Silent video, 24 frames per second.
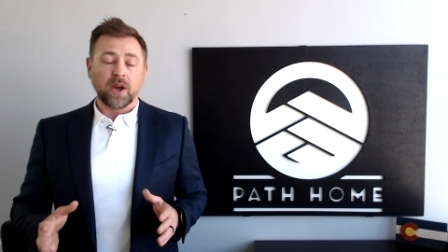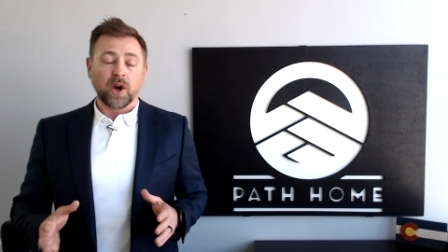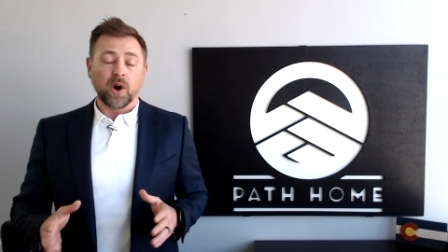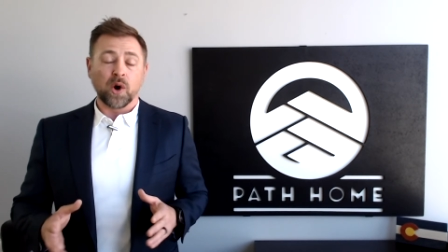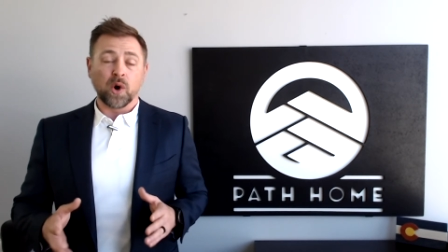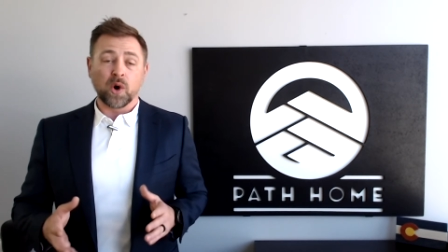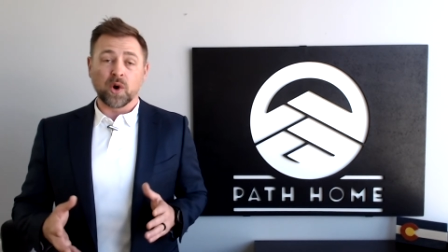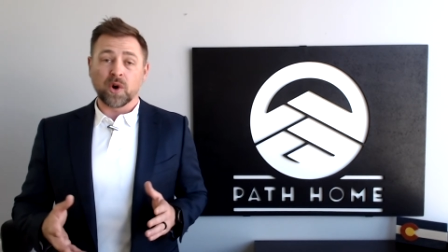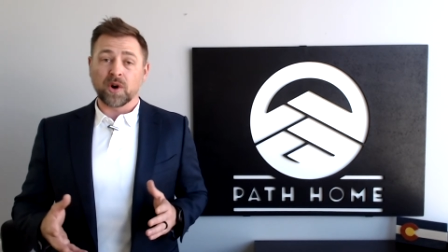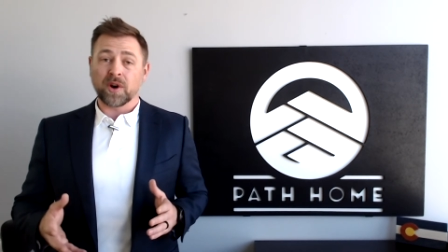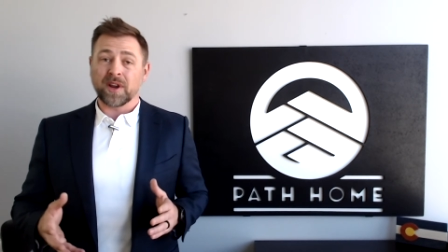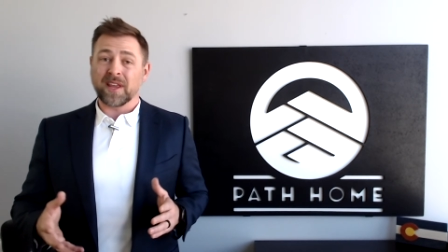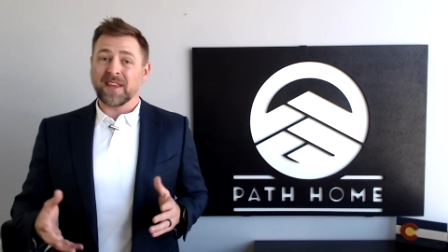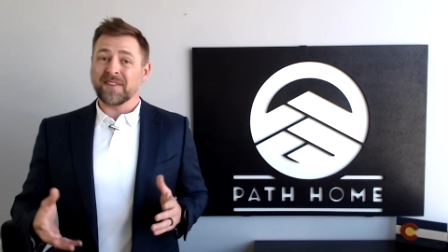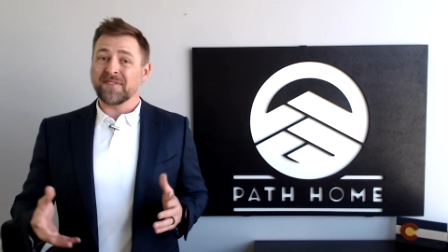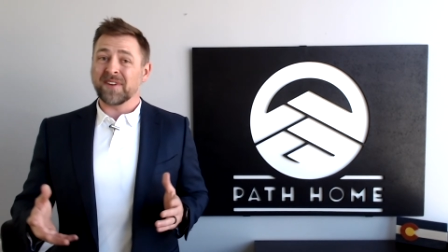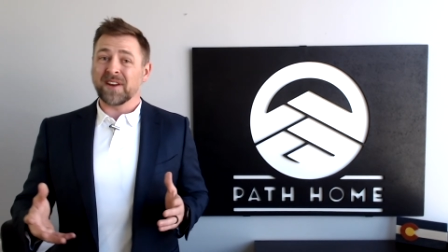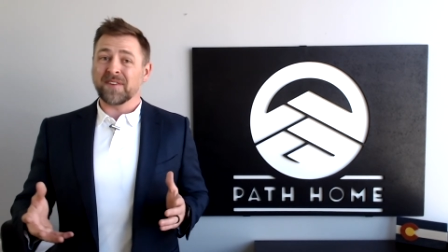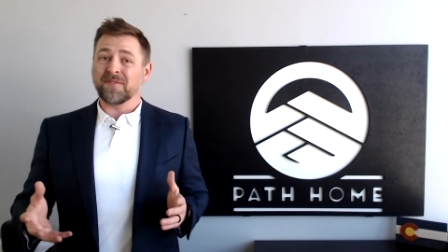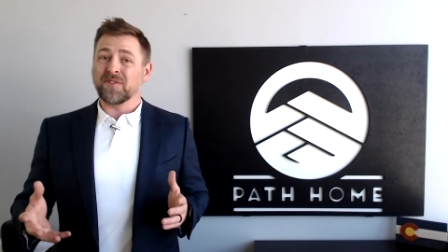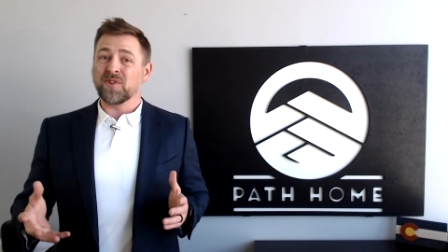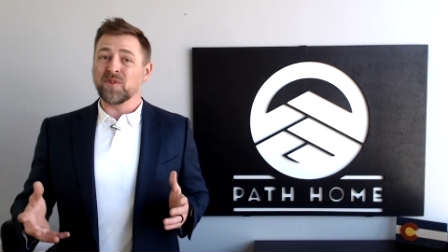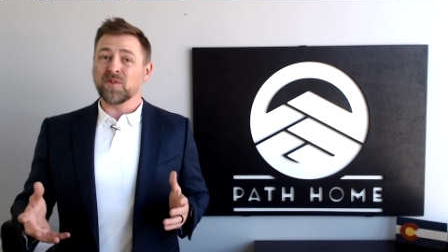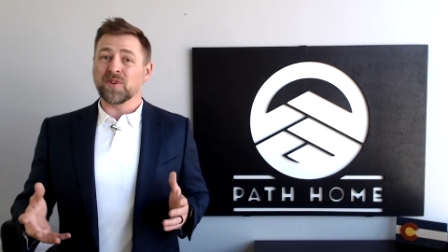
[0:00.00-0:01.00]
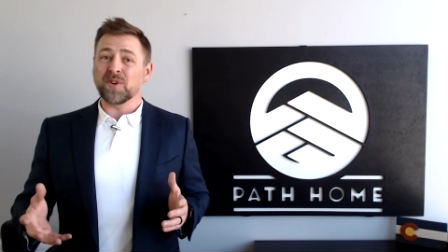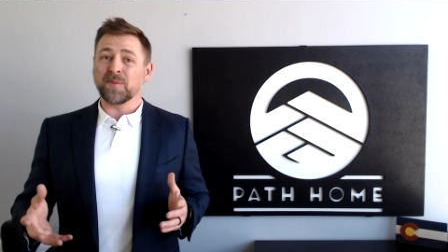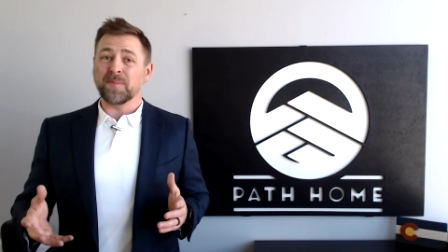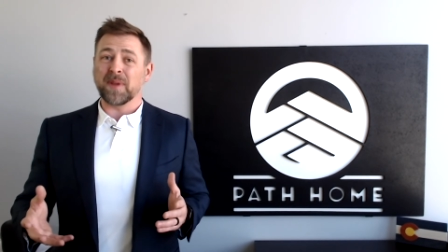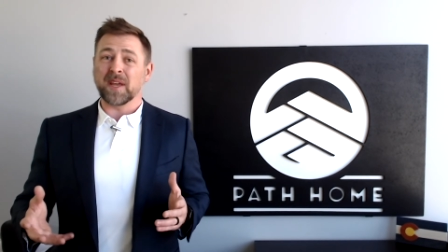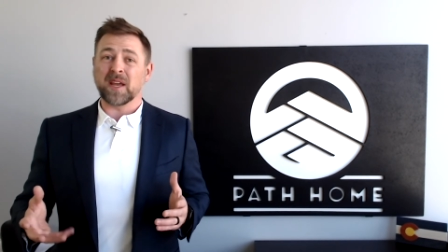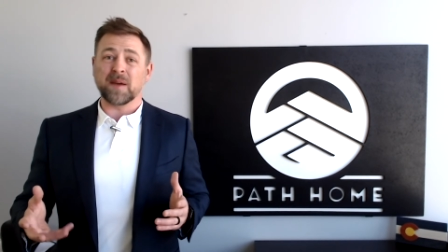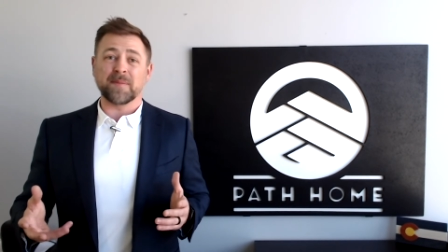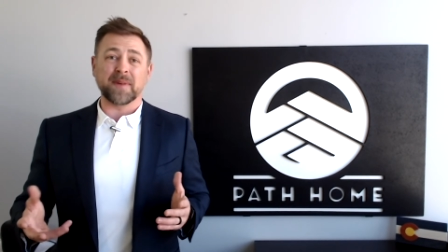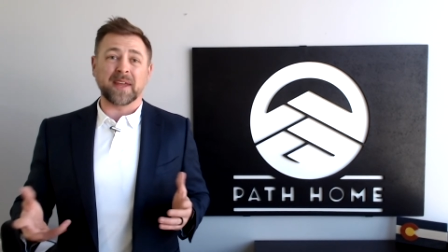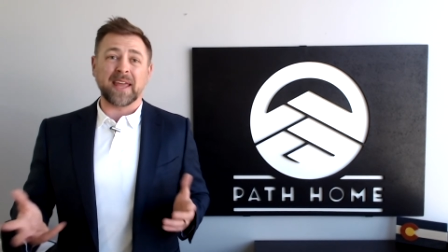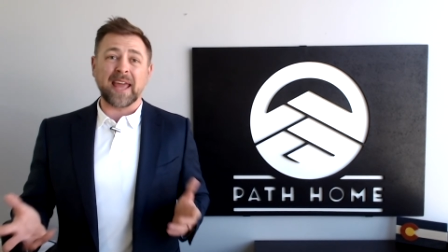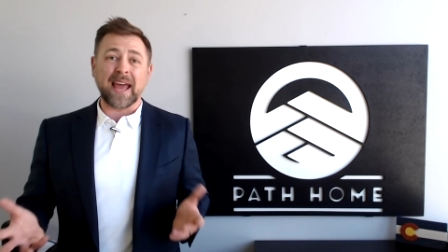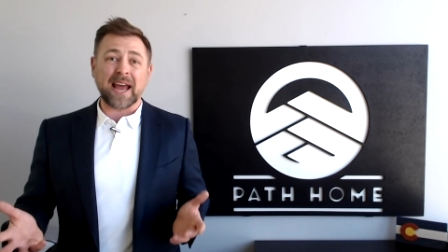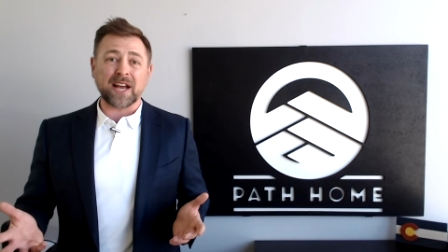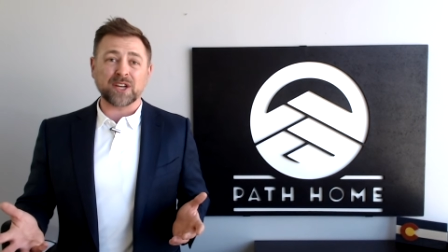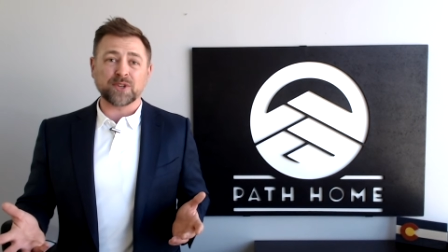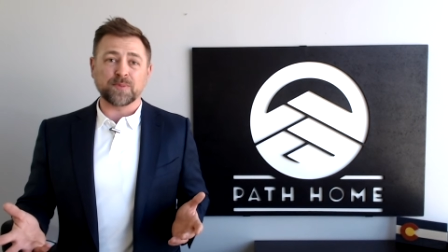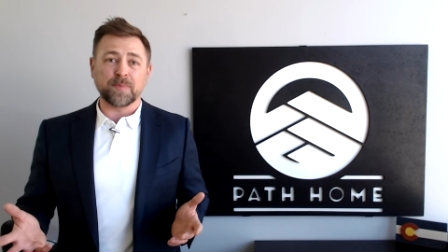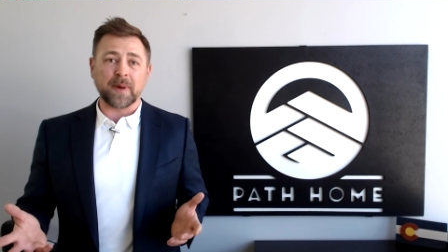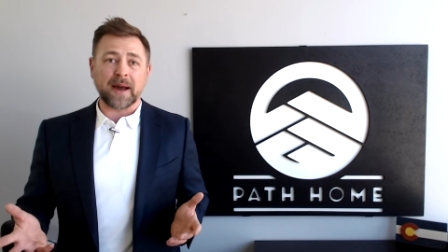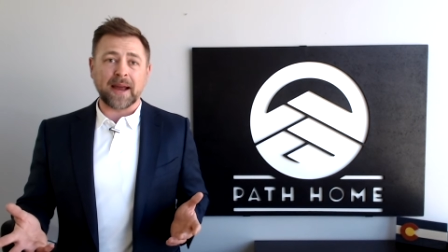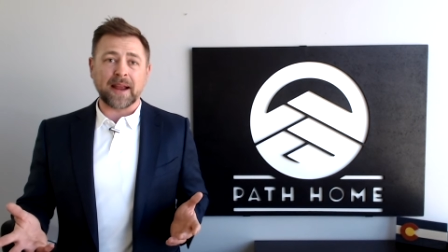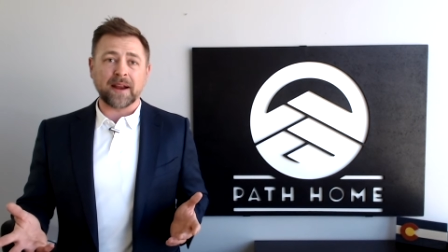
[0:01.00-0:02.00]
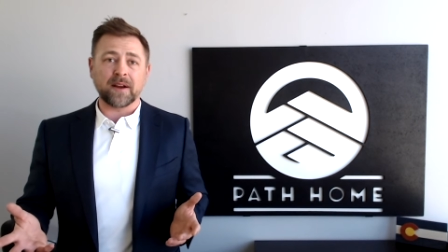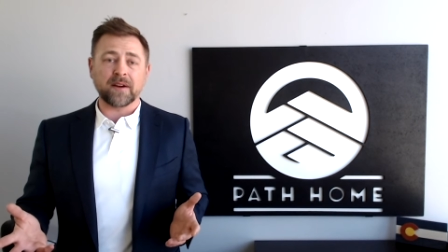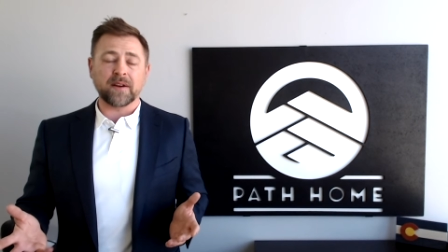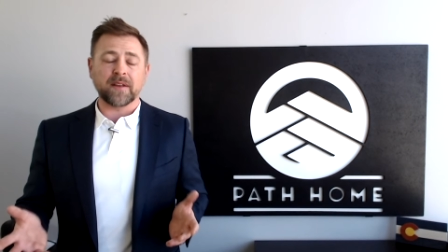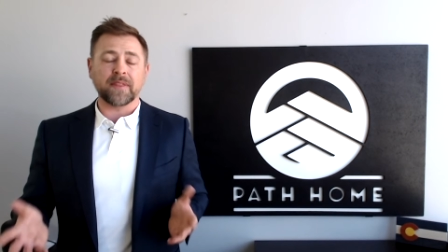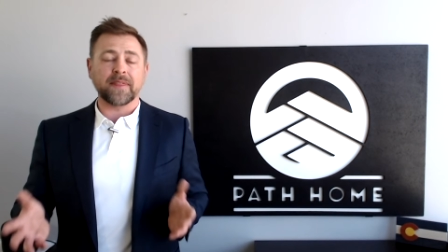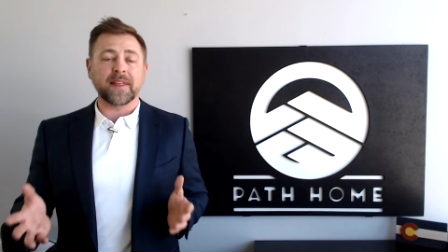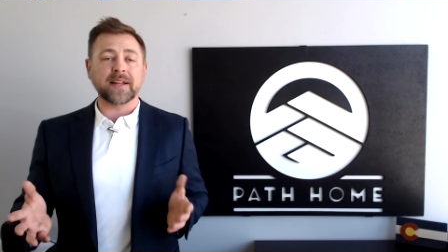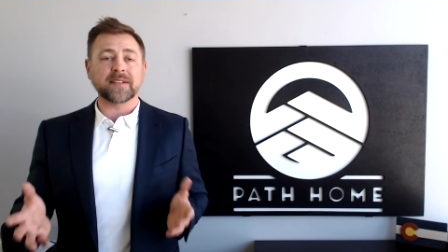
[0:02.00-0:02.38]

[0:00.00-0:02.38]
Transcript: or even if you could become a cash buyer,